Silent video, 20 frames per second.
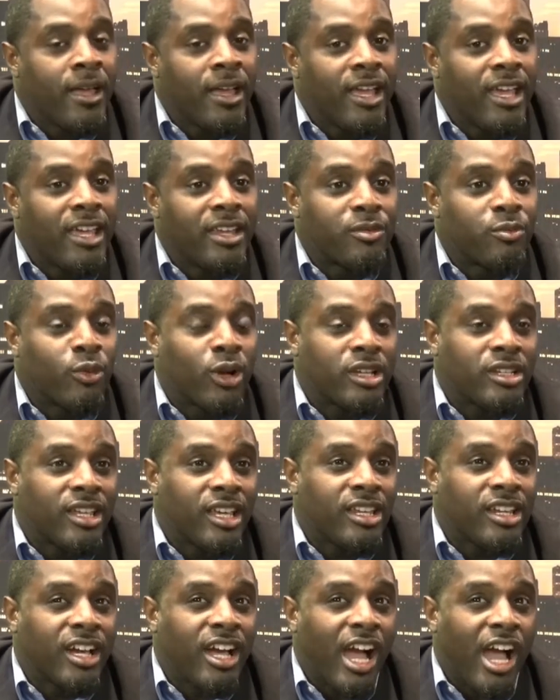And one day
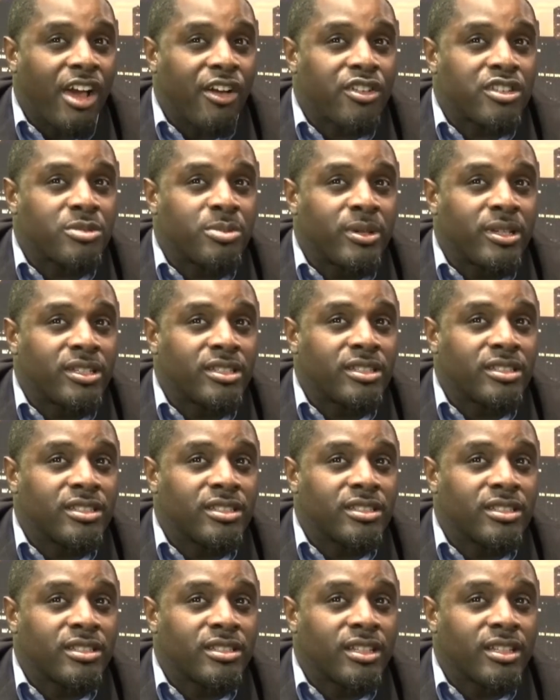the congressman
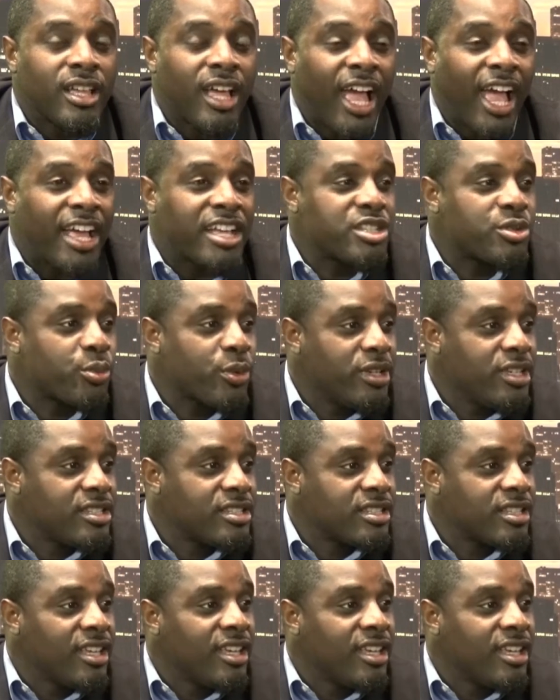asked Reese